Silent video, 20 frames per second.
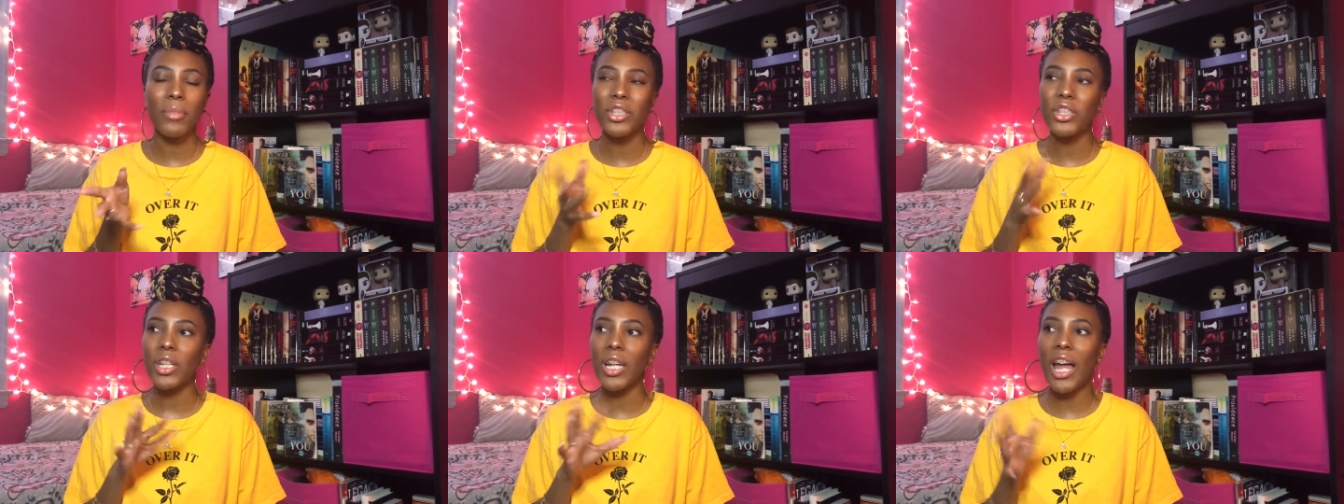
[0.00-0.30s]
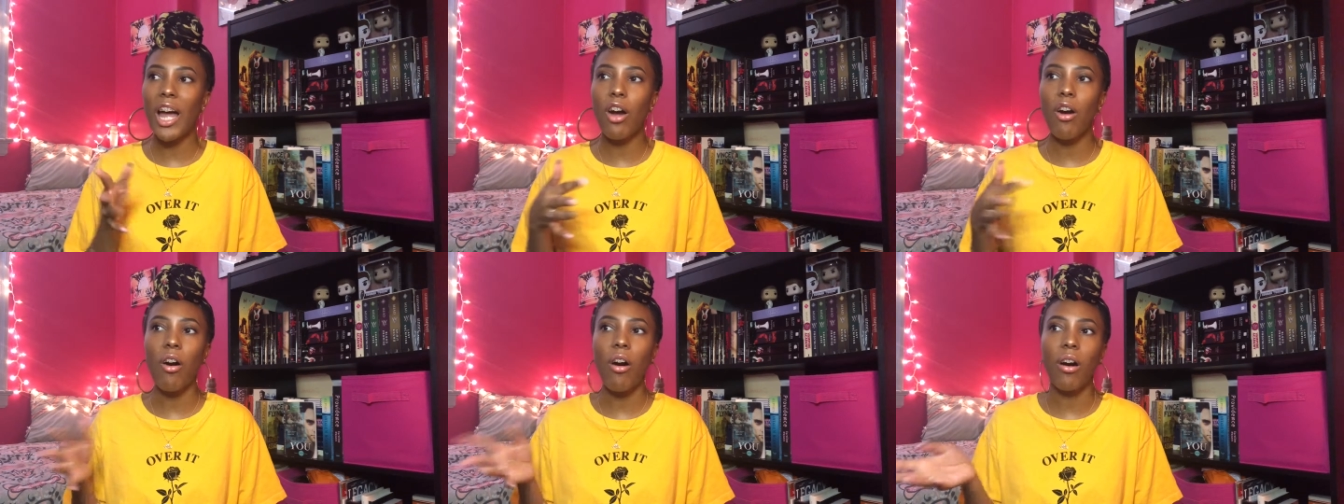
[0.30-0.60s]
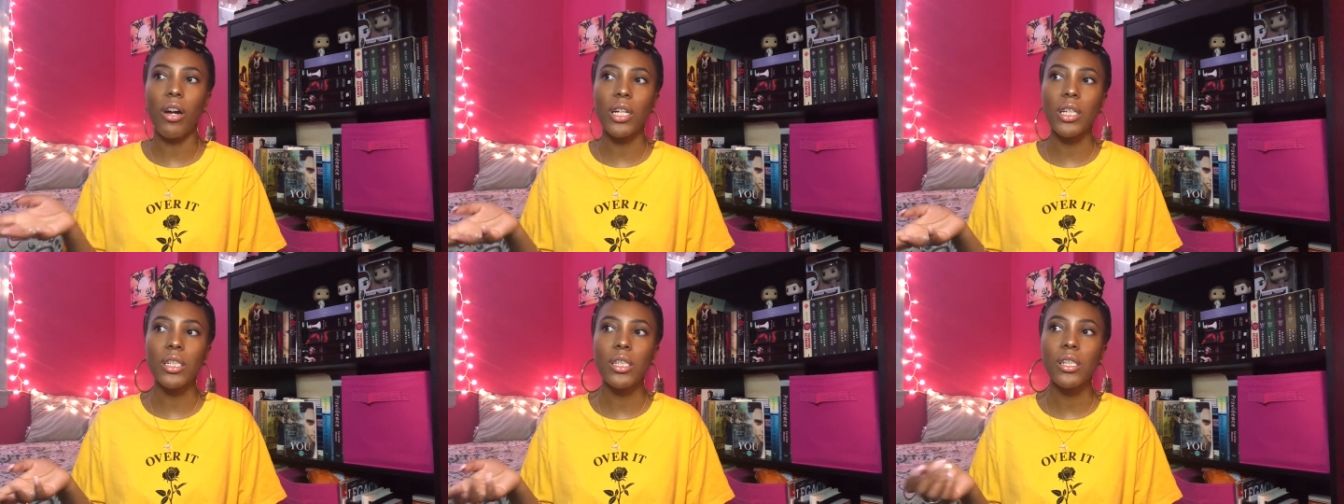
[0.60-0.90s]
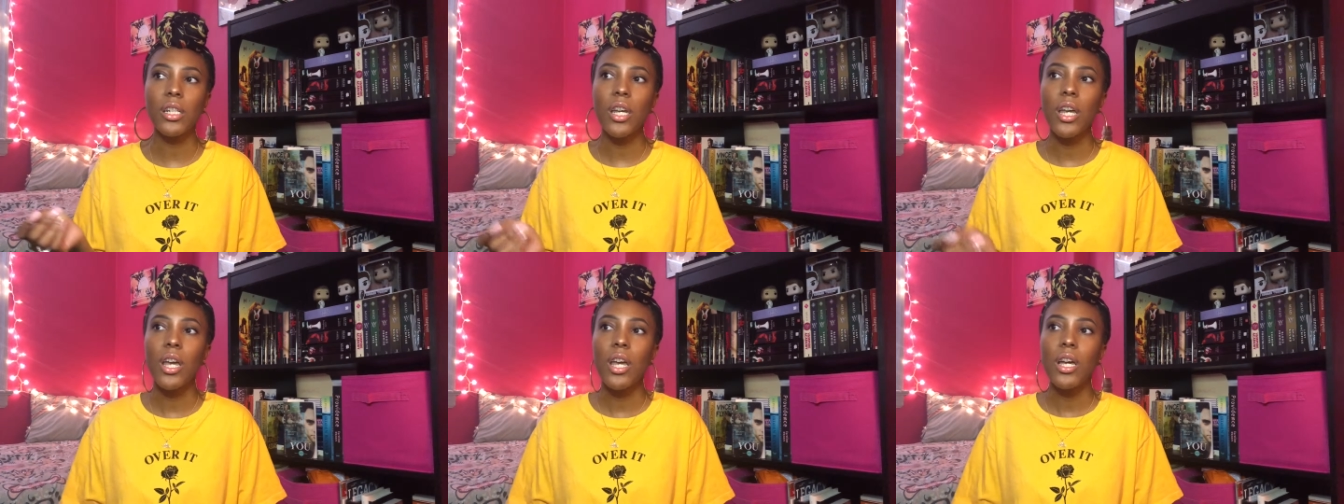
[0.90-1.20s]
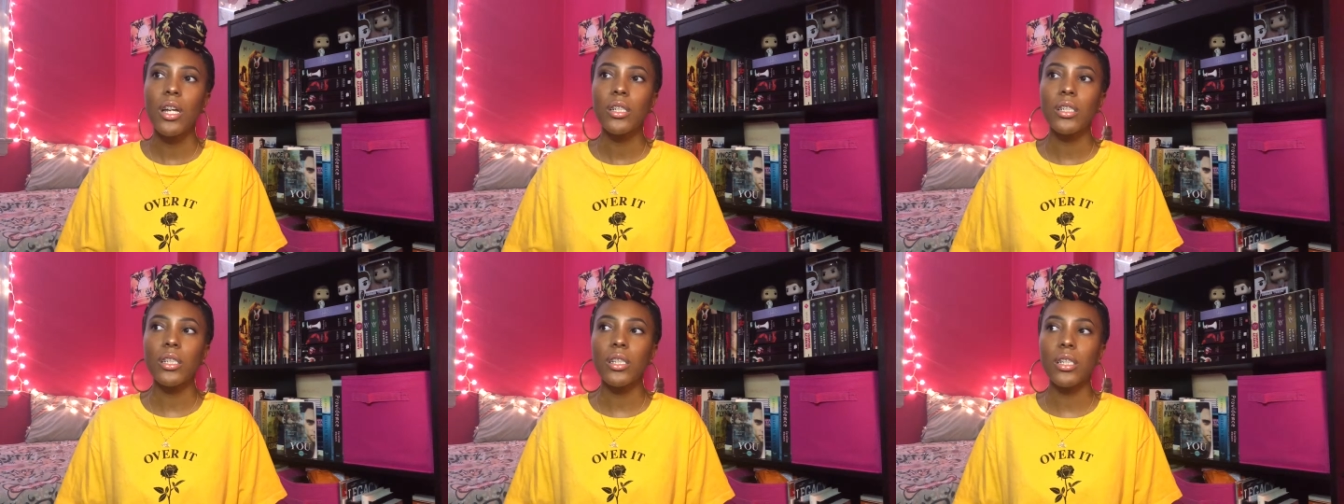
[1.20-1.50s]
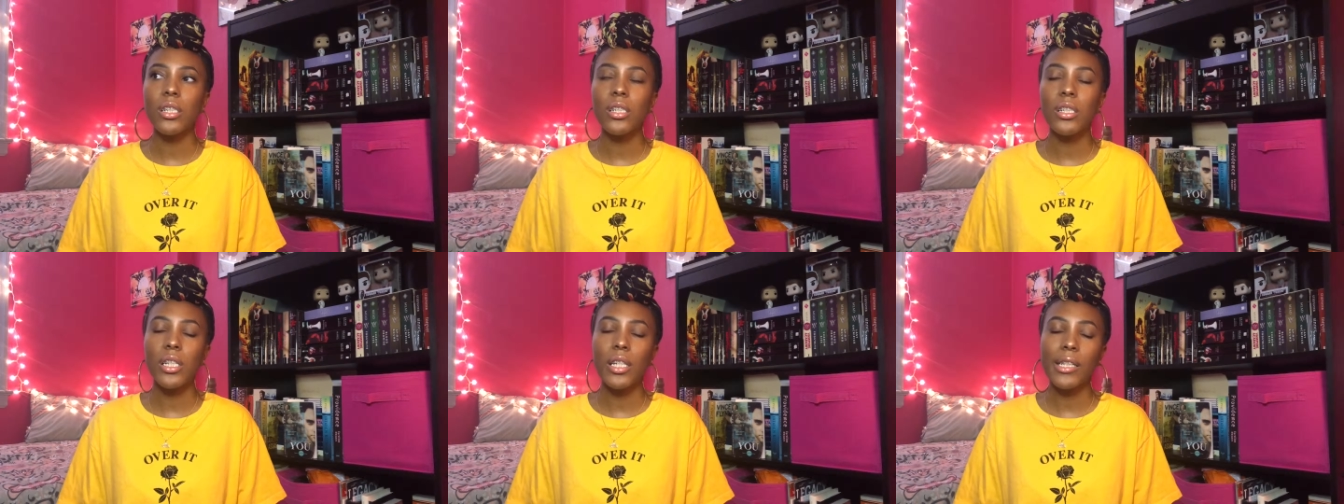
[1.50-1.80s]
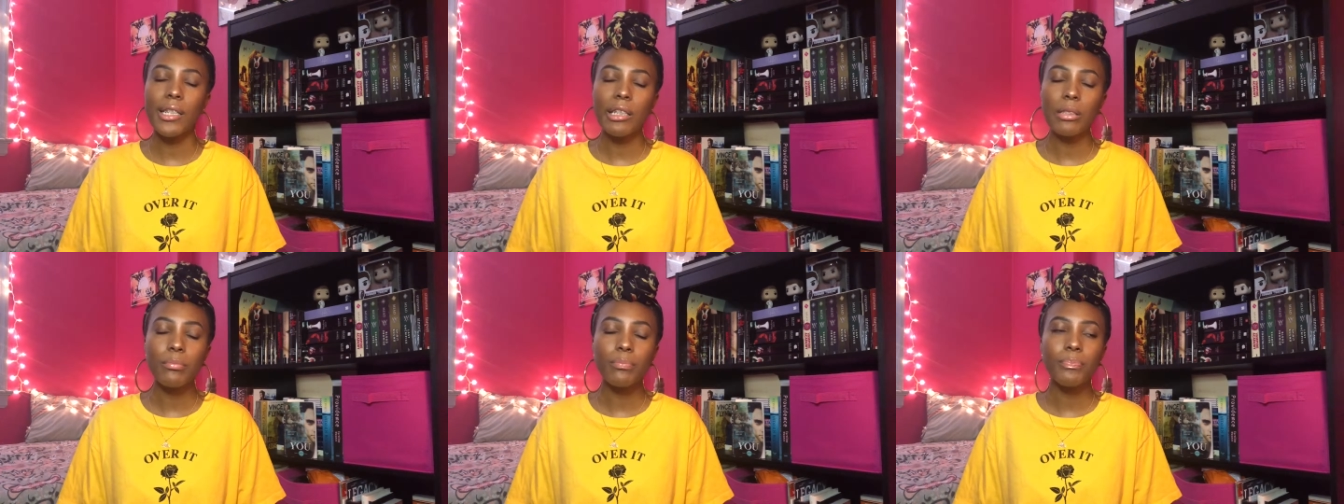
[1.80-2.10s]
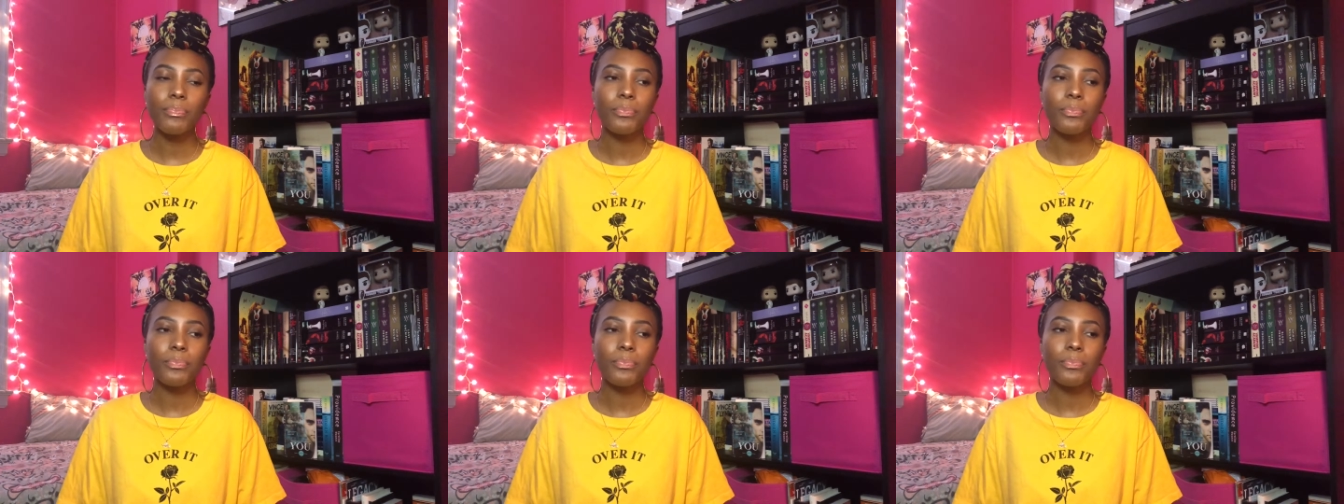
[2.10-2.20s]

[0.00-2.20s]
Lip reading: July or August to see it.